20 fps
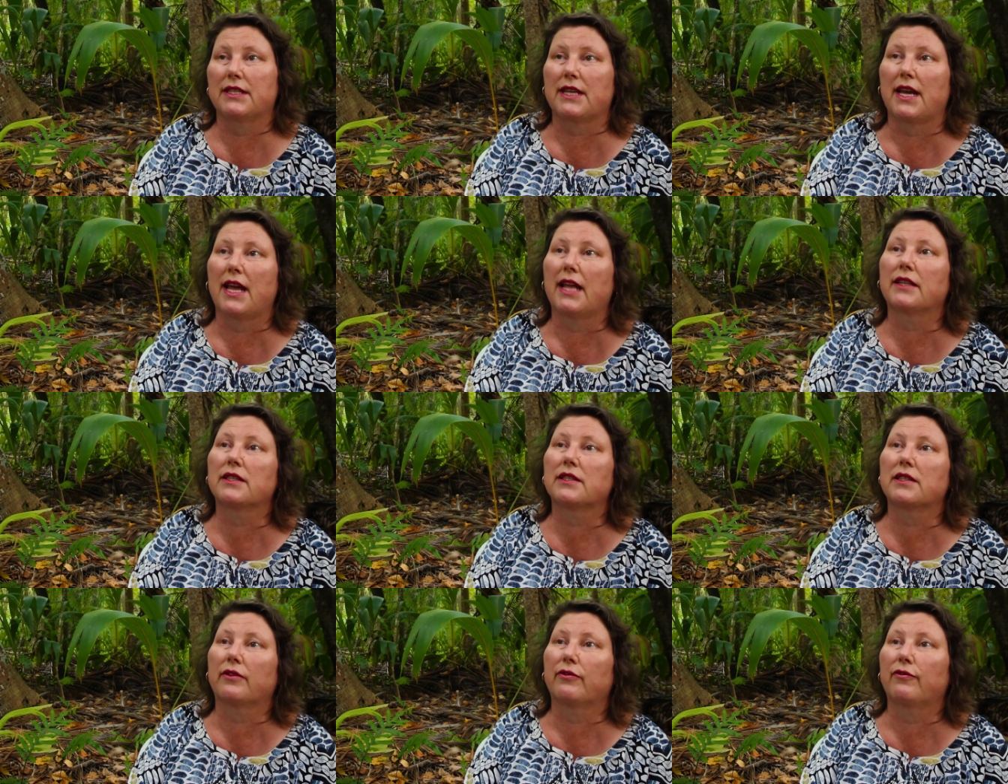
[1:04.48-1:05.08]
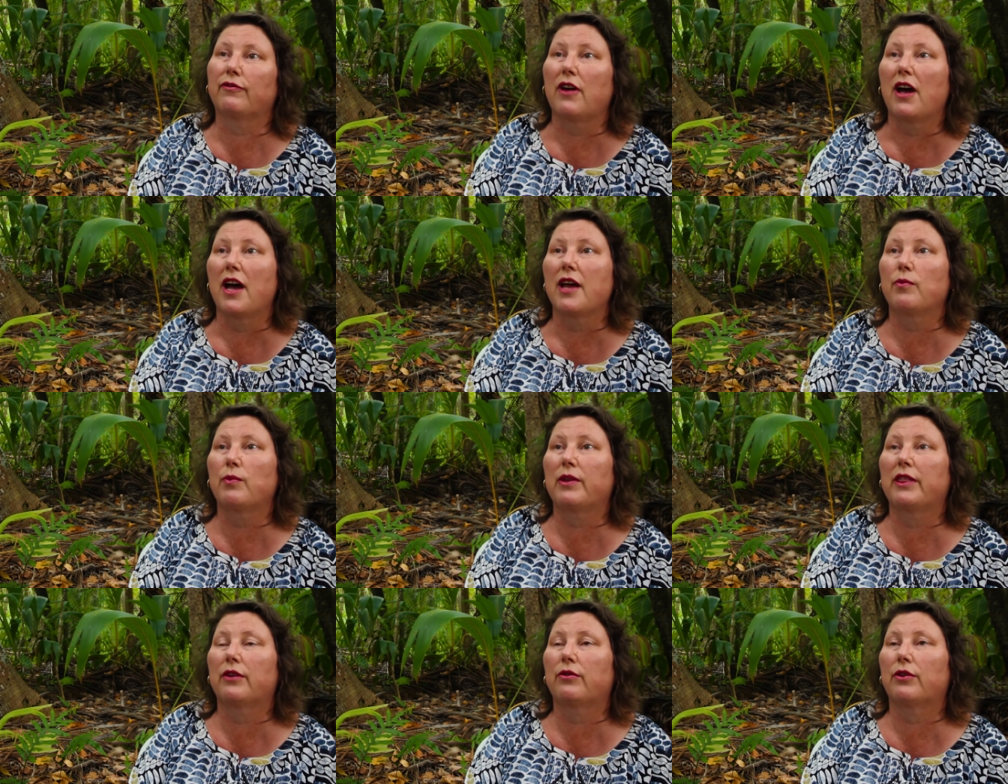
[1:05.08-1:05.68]
ants are fine
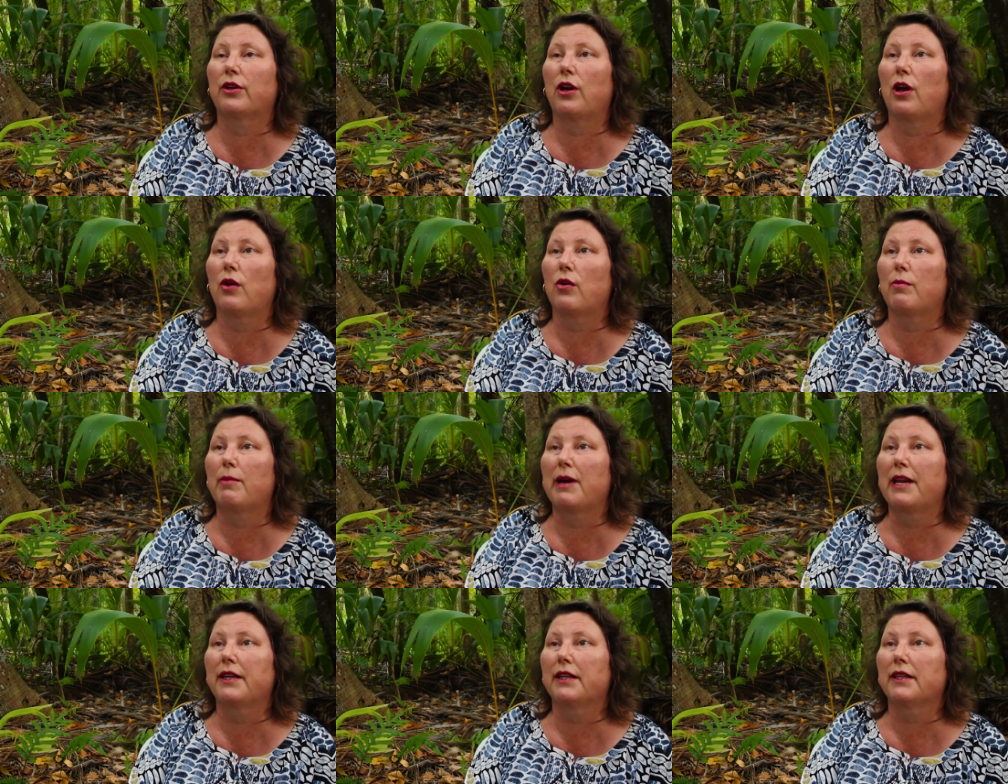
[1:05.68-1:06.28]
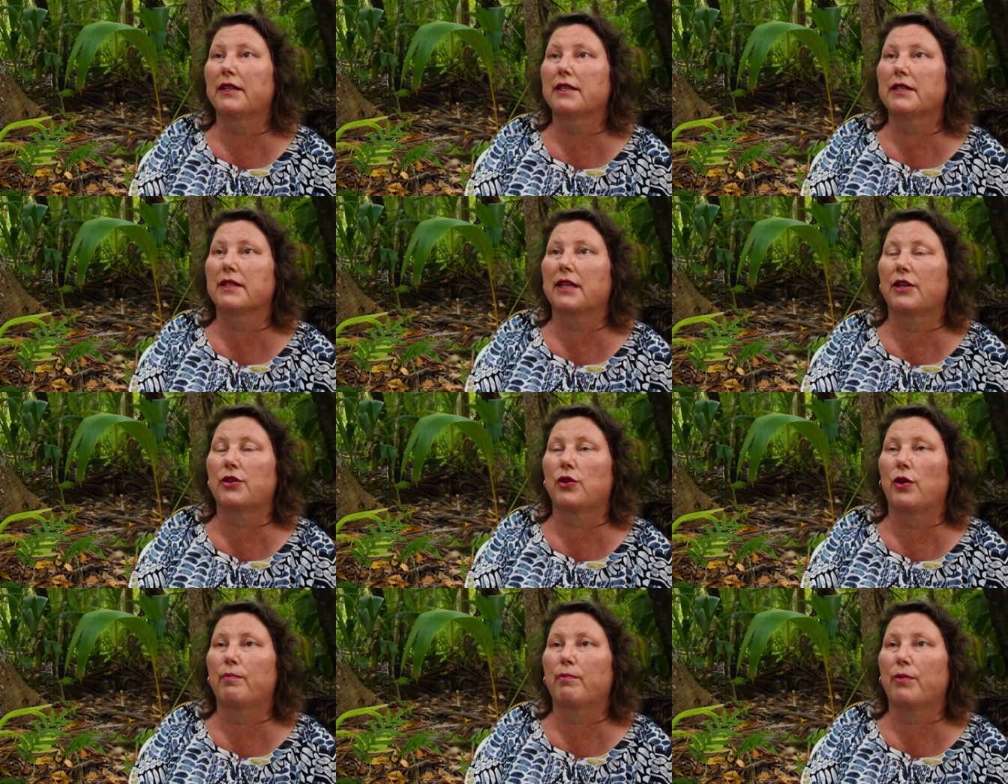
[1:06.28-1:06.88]
when they're in low abundance, they
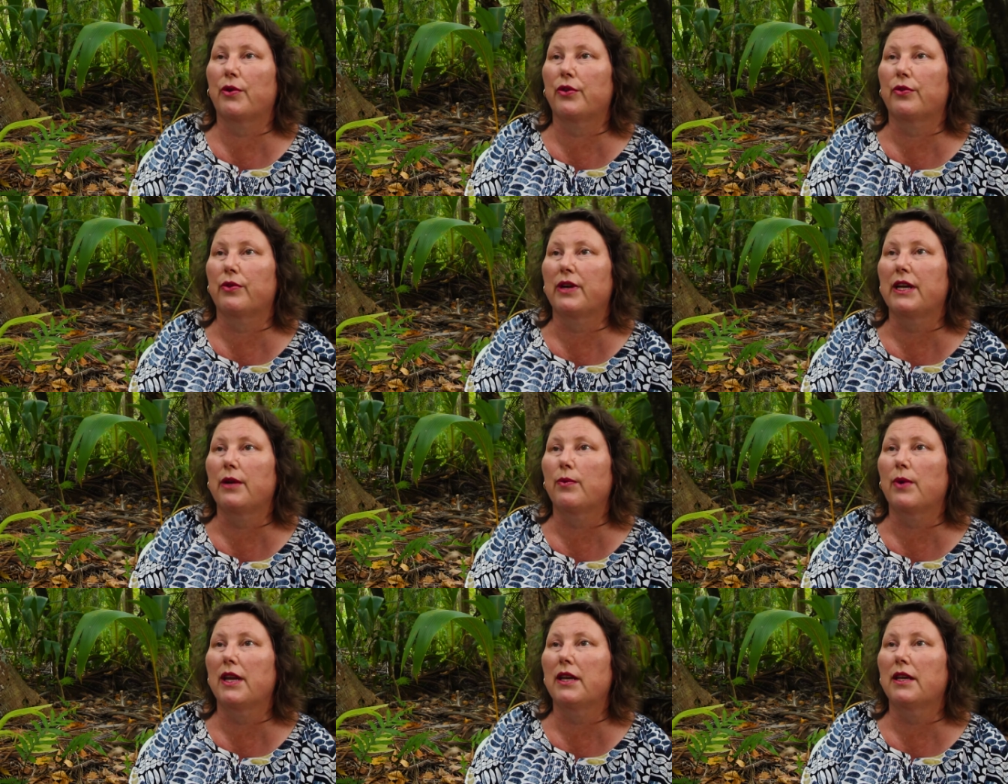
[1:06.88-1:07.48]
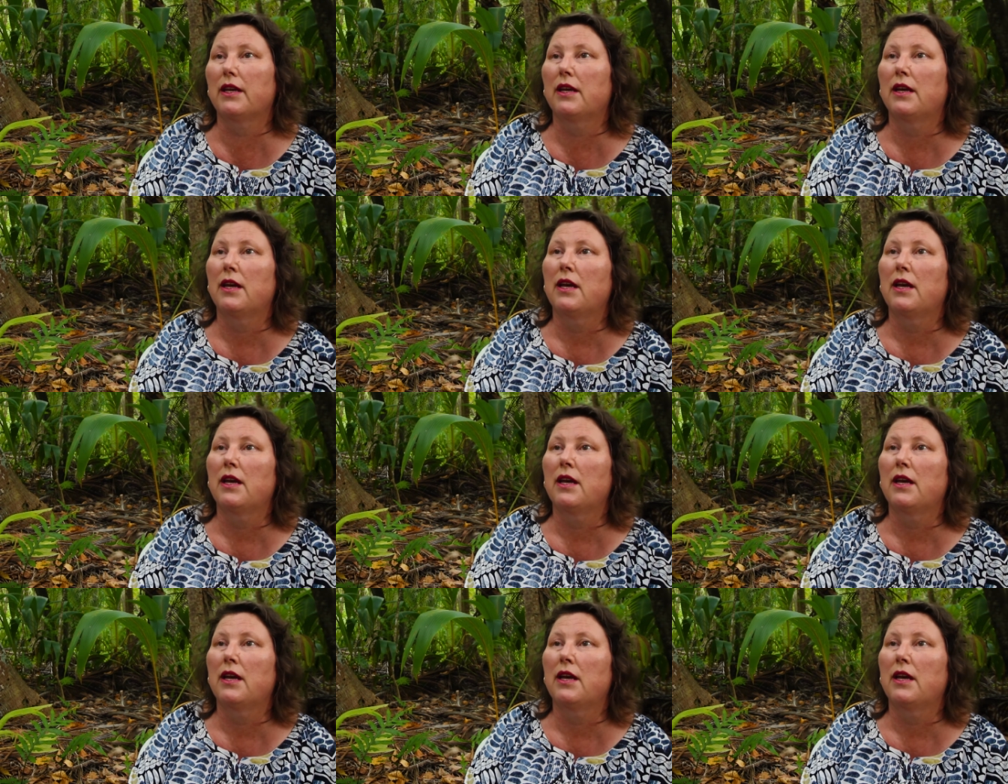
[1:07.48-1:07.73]
don't bother anyone,